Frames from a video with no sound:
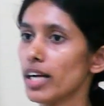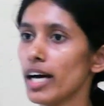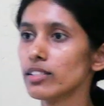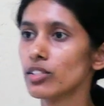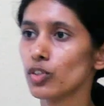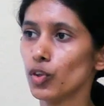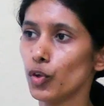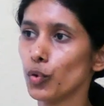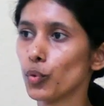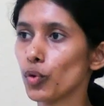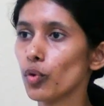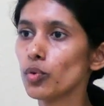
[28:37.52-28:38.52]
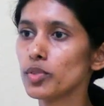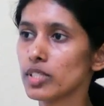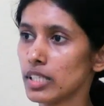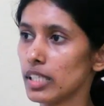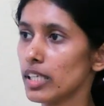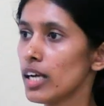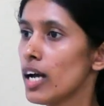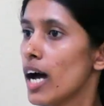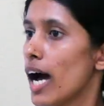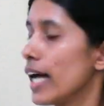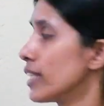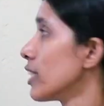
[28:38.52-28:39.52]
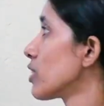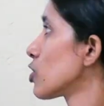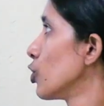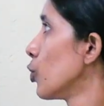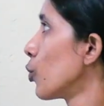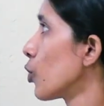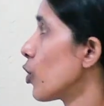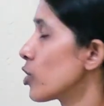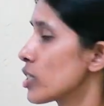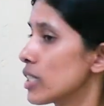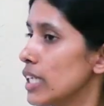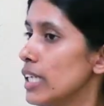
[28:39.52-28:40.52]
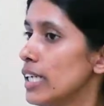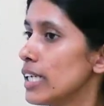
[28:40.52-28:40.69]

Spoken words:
as neurocele, and this neurocele